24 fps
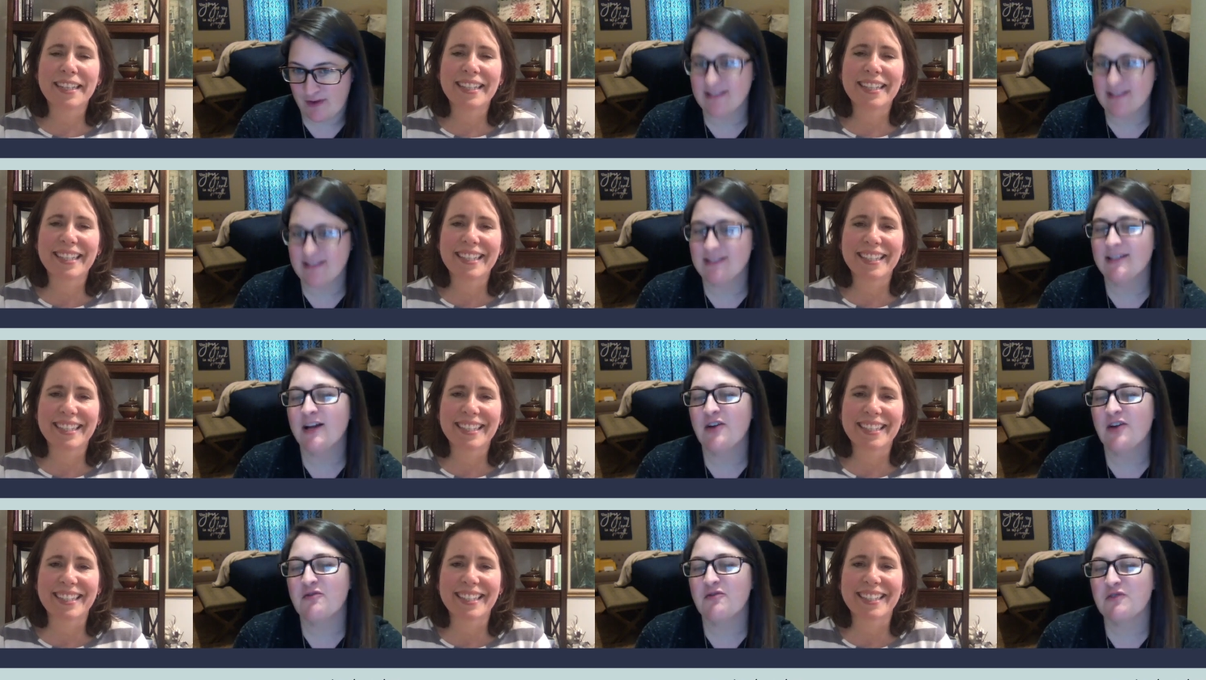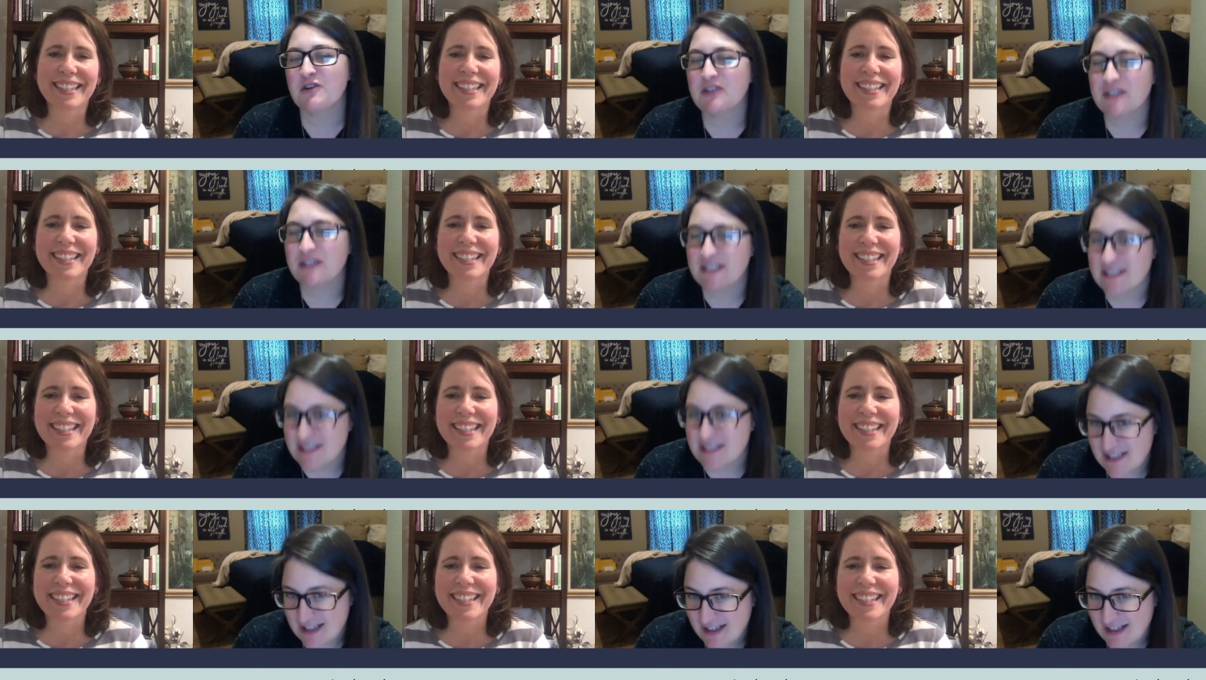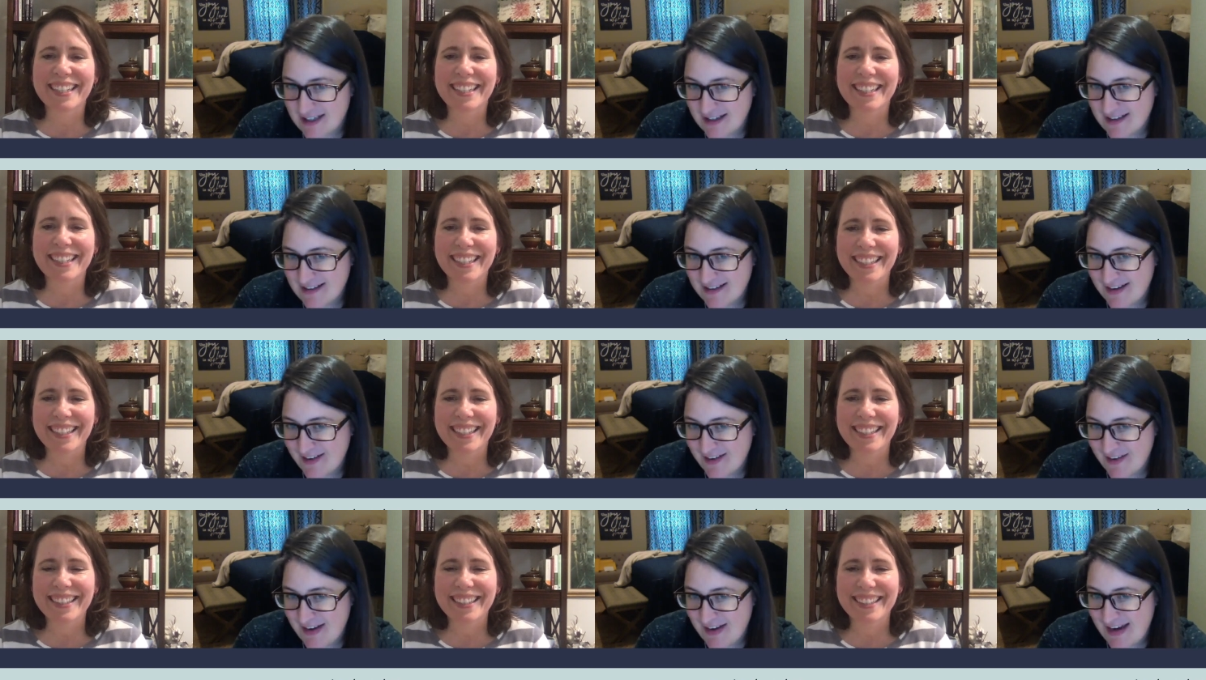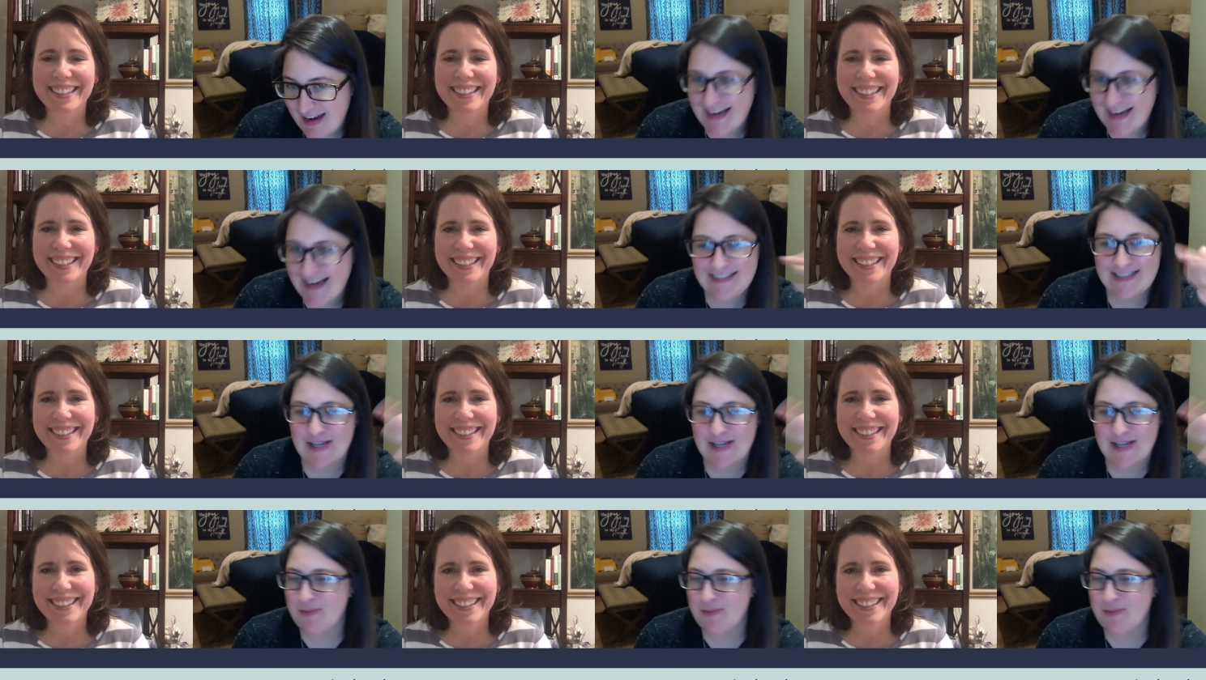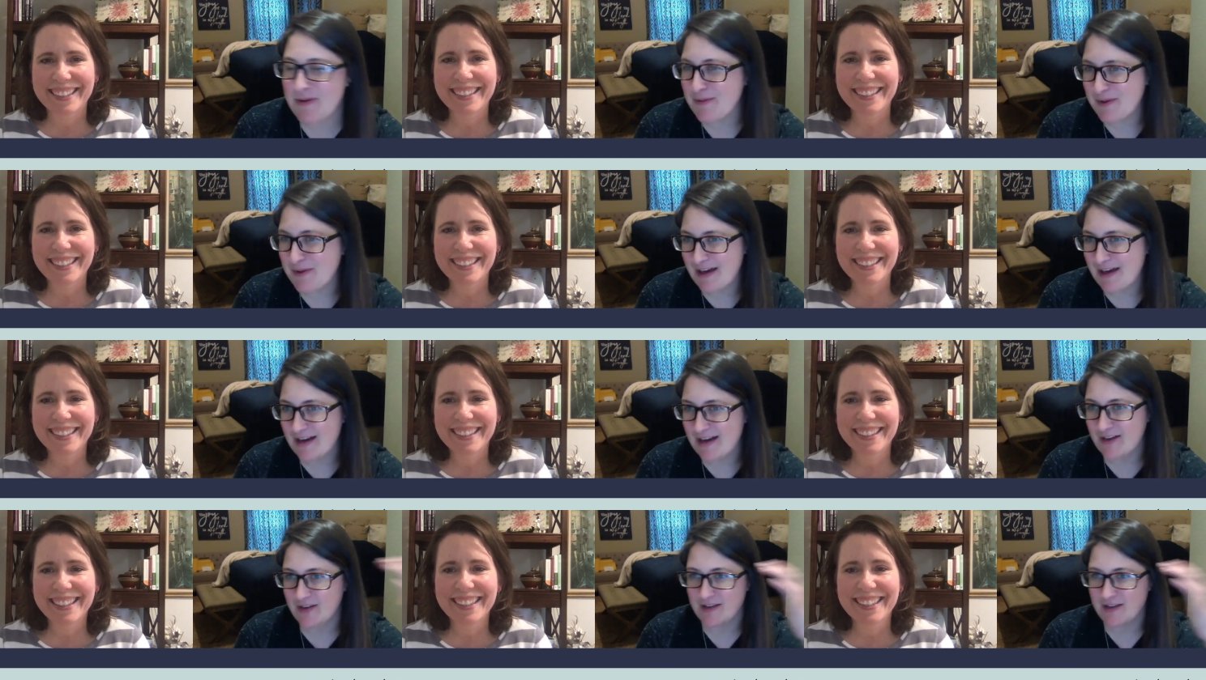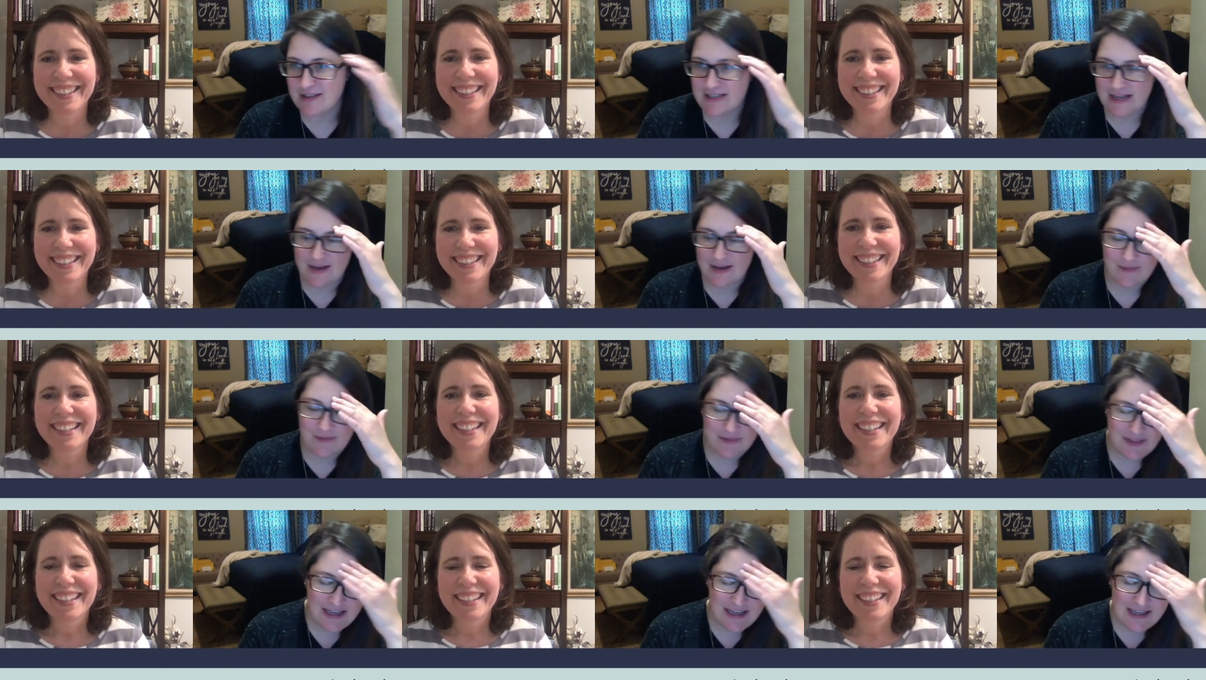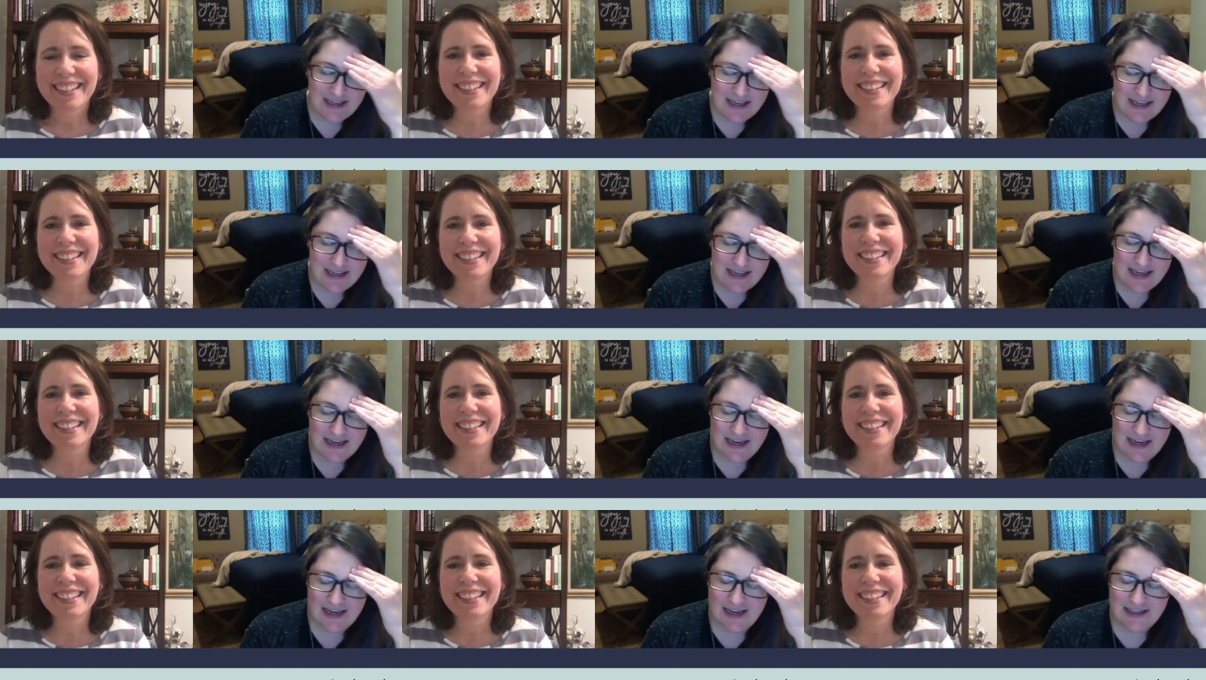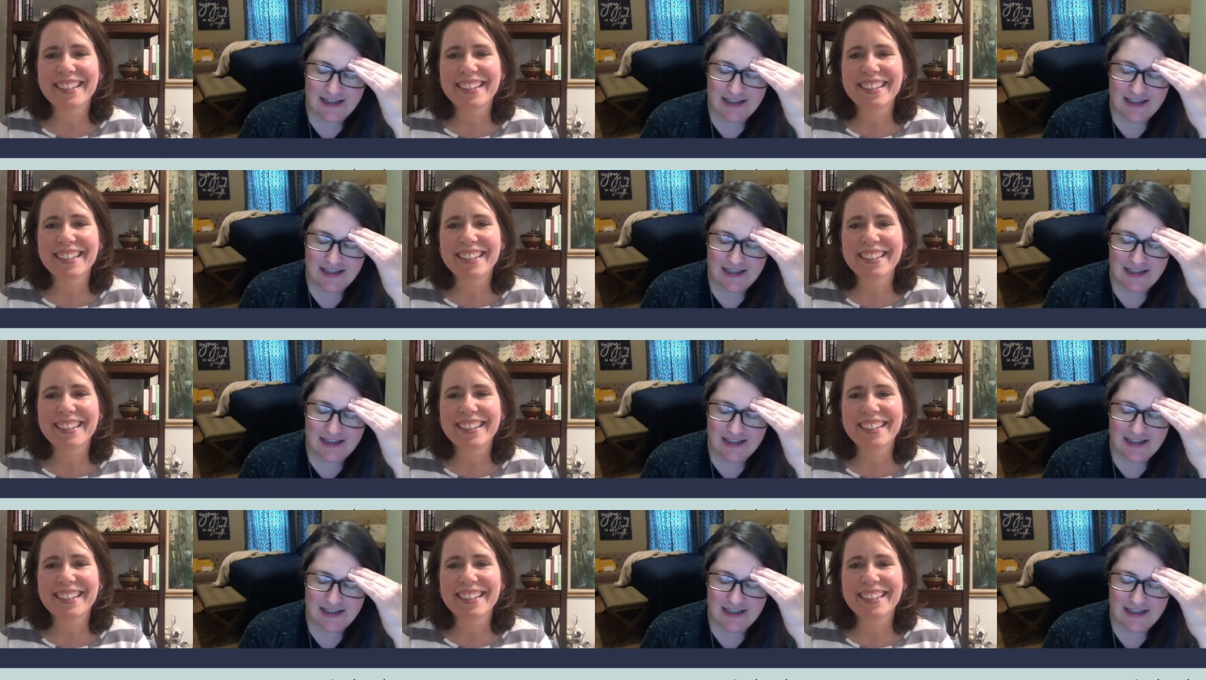Speaker 1: That's not realistic, okay? And I tell people that all the time.